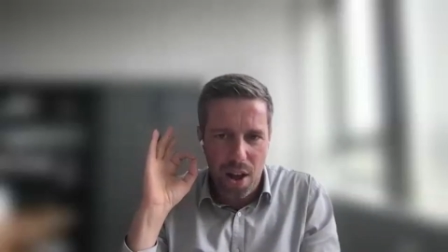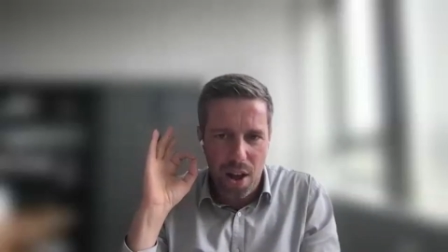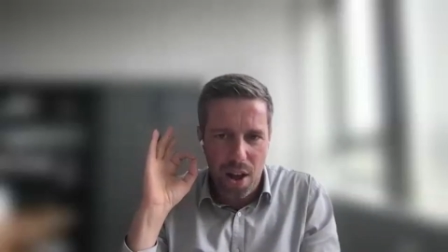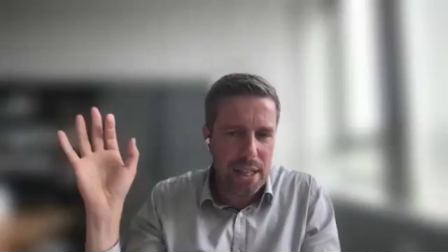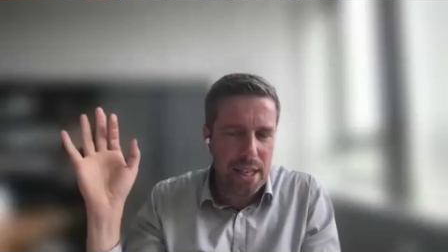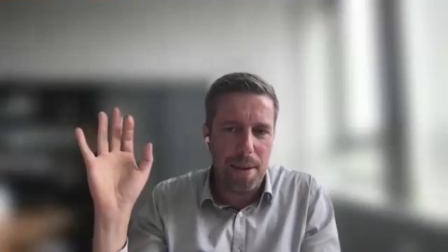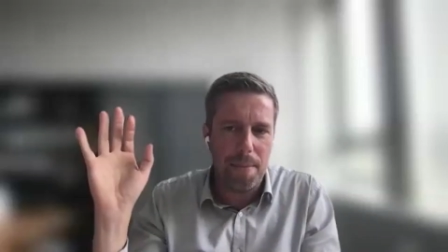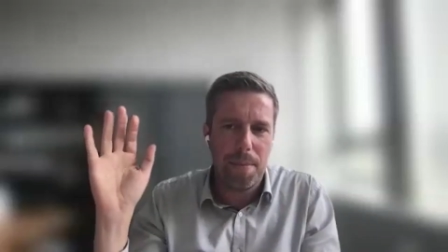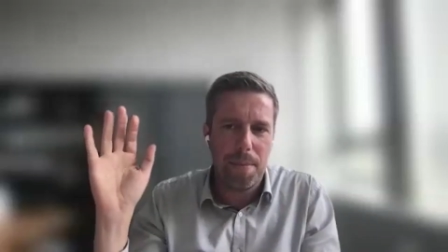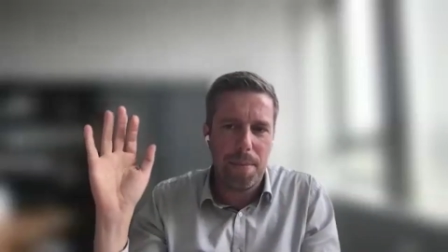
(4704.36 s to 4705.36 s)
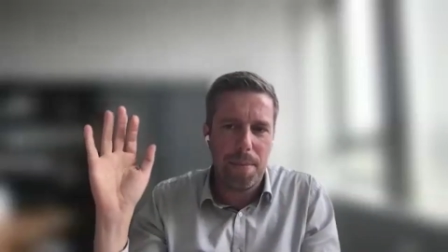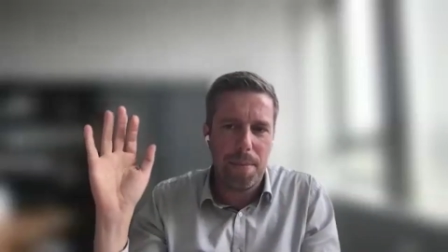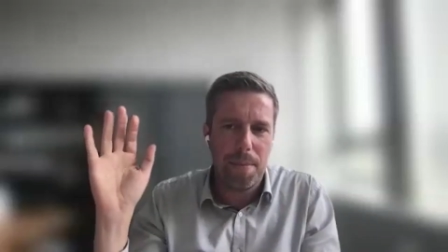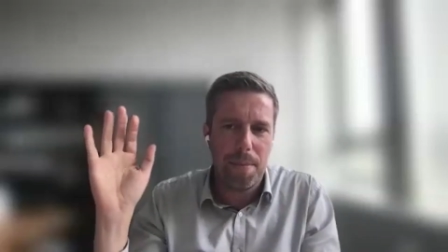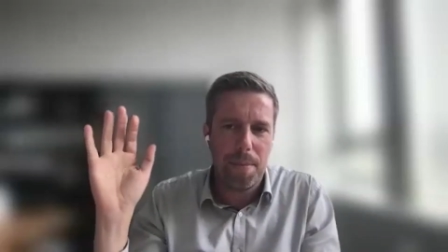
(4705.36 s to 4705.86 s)
all the time at the
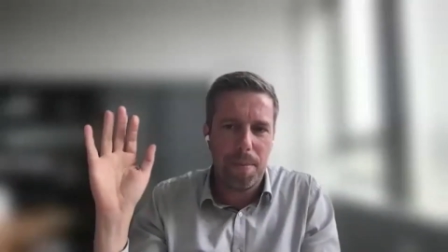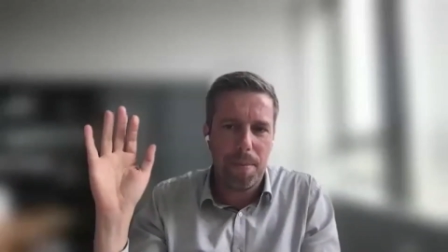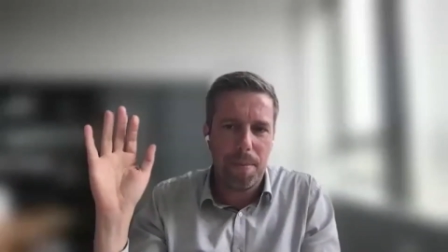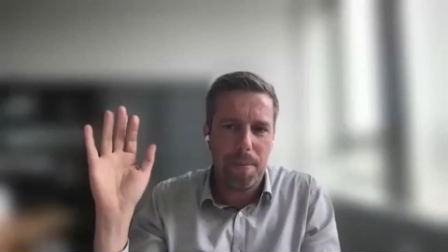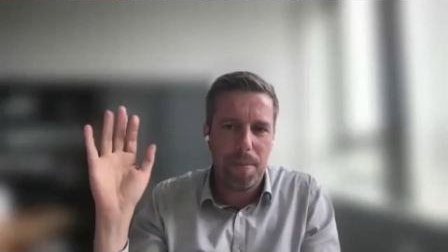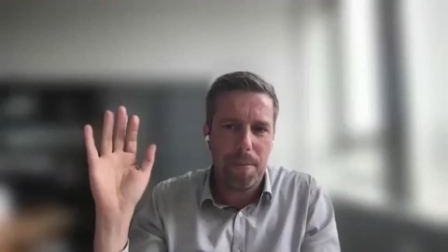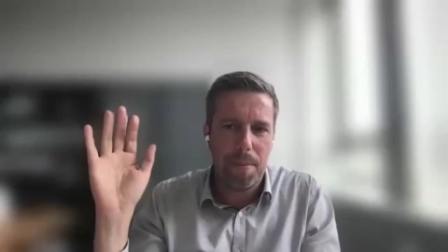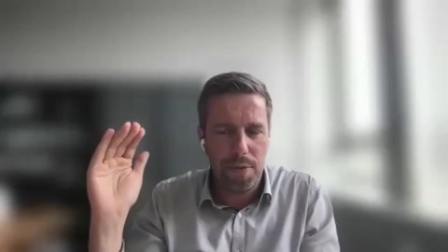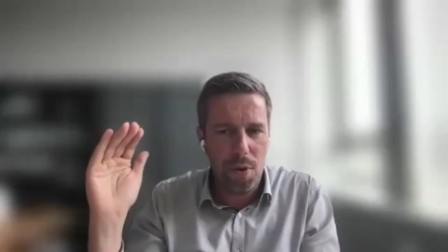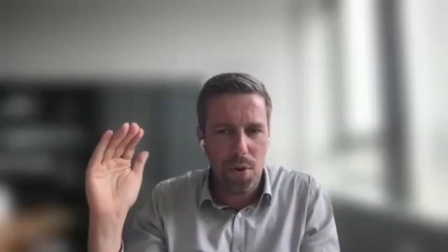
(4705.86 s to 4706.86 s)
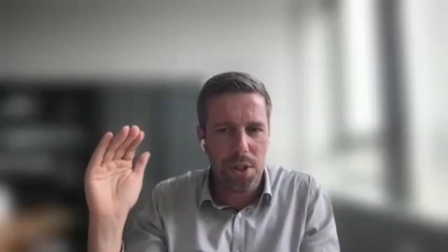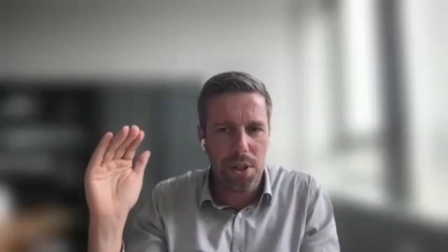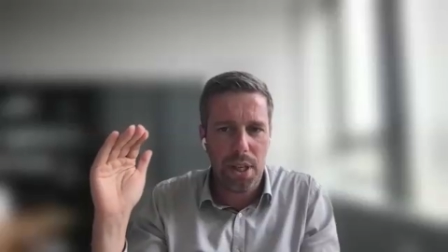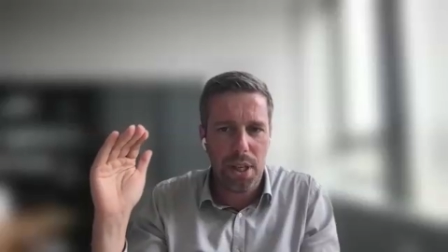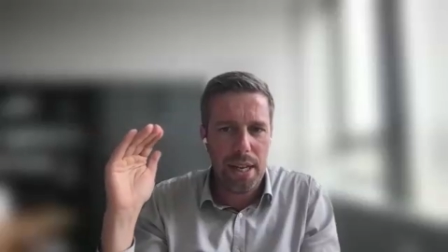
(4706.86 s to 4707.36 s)
same
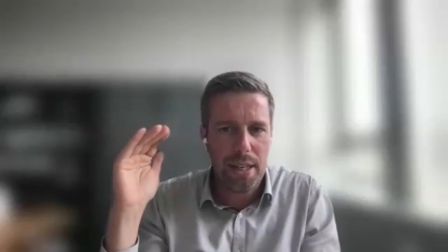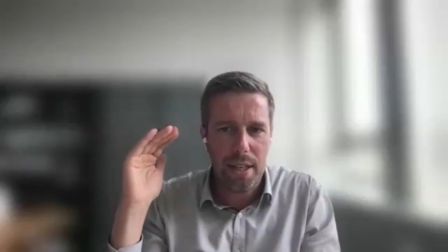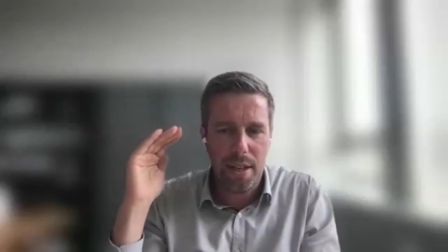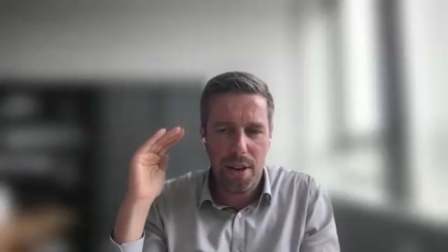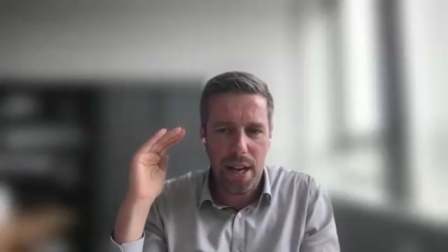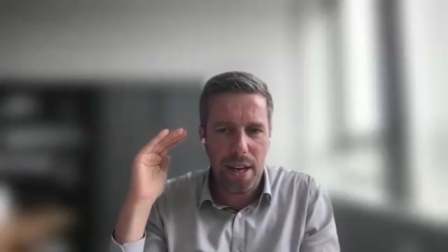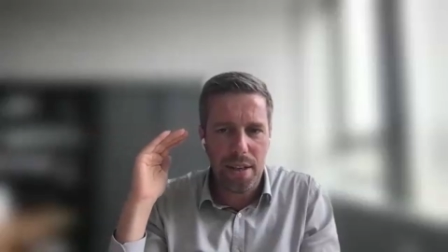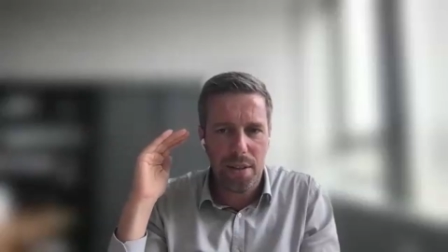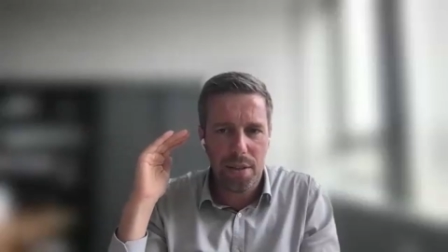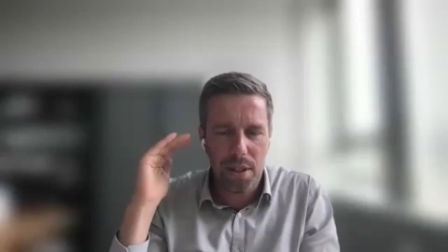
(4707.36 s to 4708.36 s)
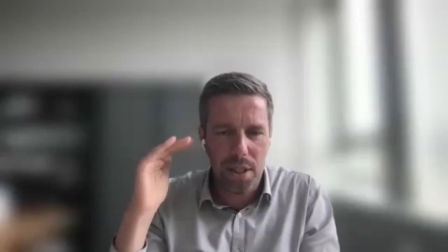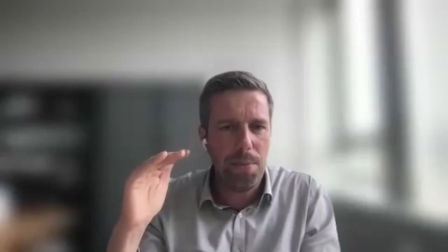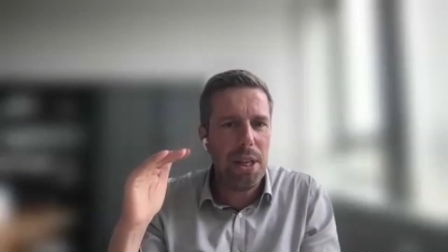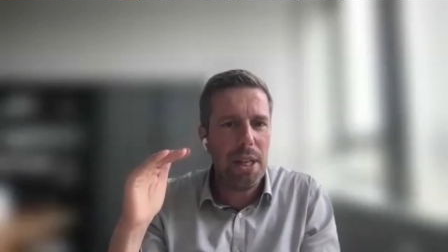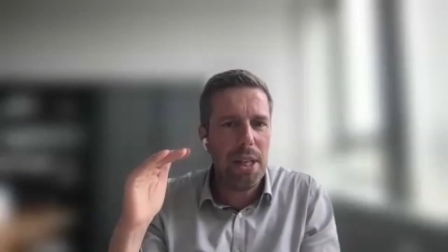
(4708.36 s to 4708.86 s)
force. You can
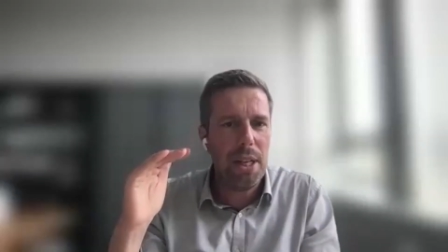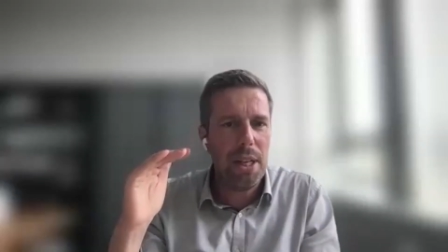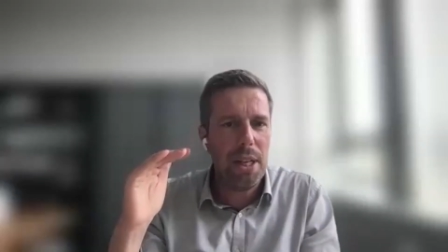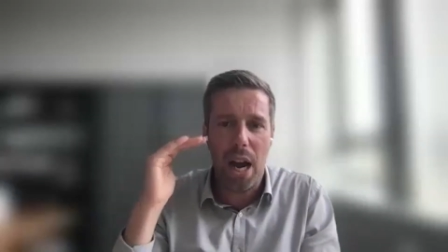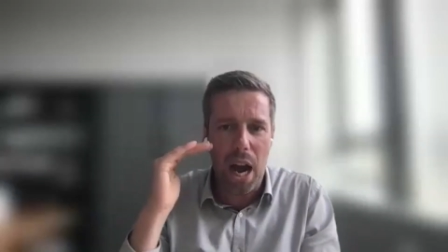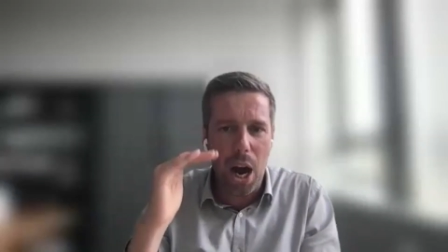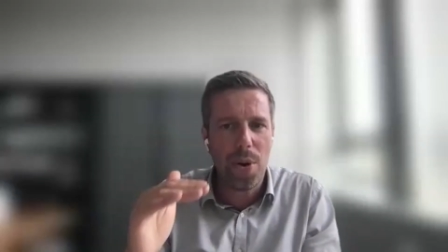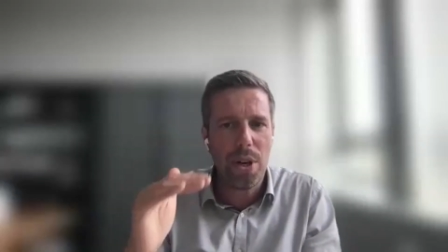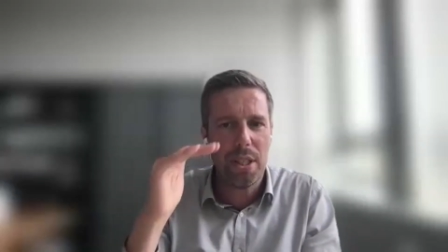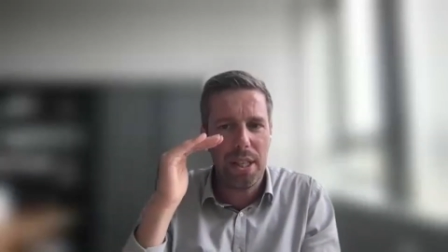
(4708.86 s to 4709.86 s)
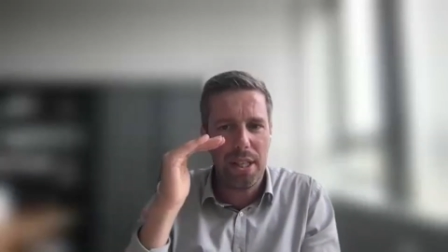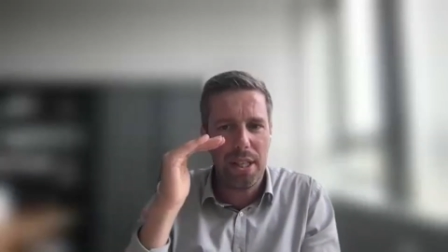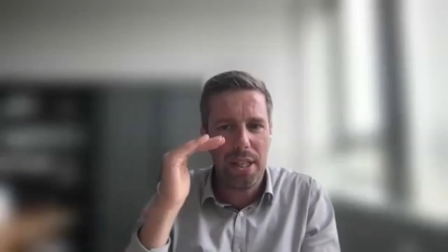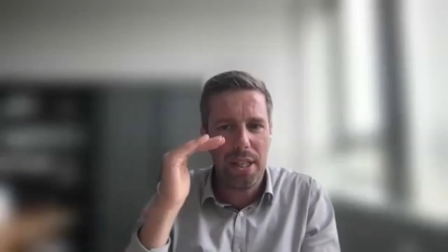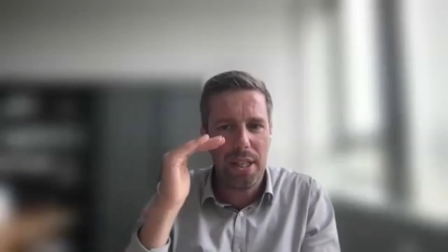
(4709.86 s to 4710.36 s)
stimulate it for hours and
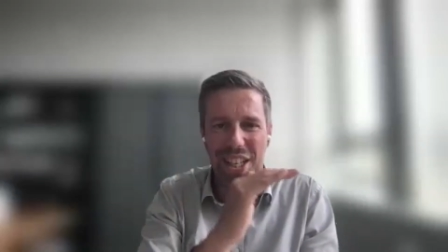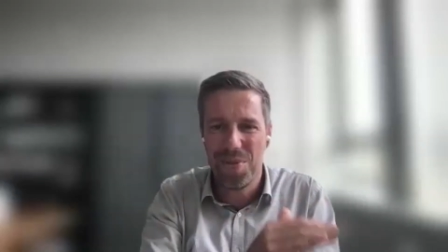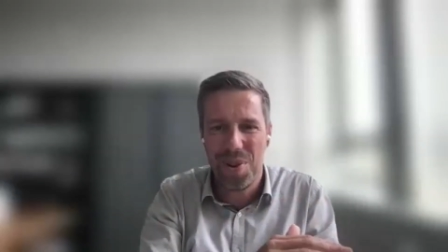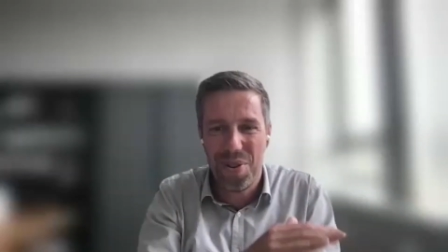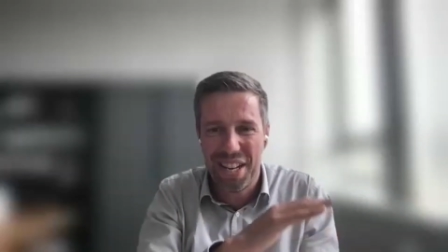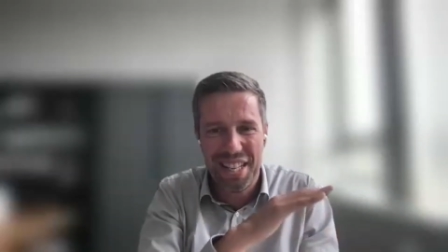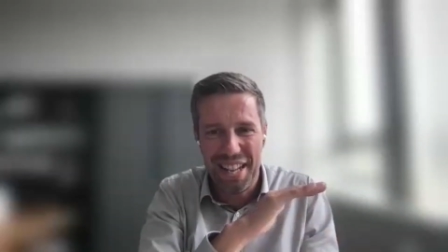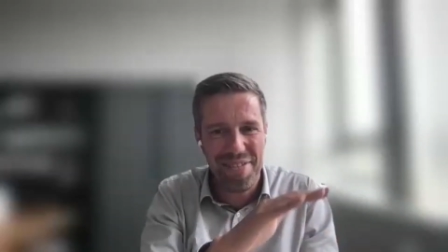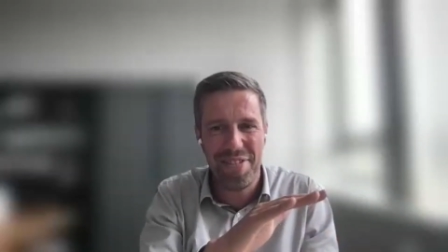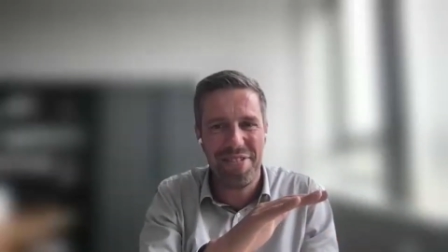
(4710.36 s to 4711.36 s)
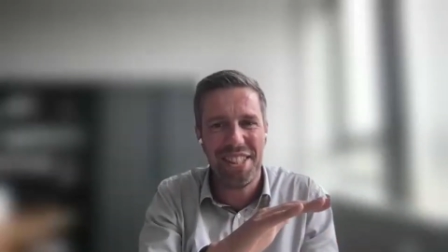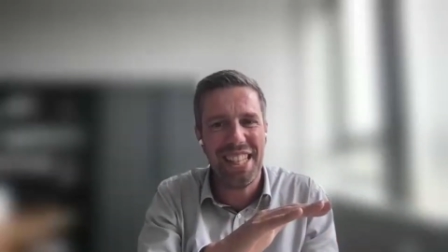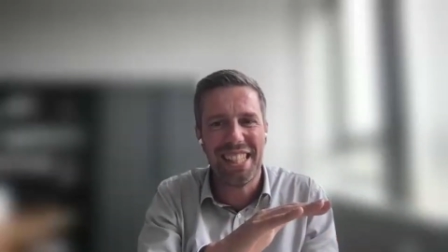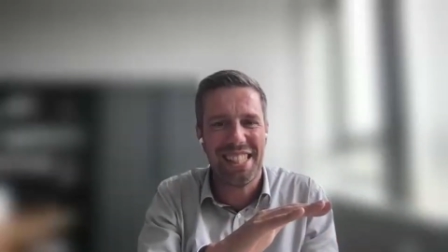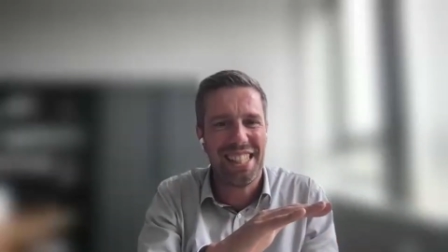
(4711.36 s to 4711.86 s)
hours and it never
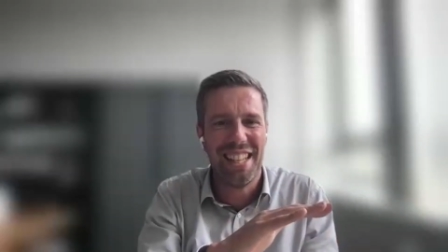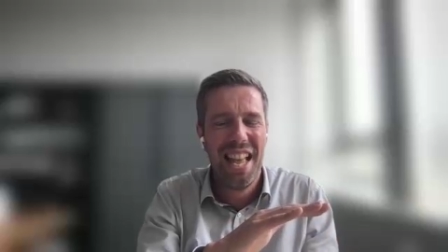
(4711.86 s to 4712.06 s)
fatigues.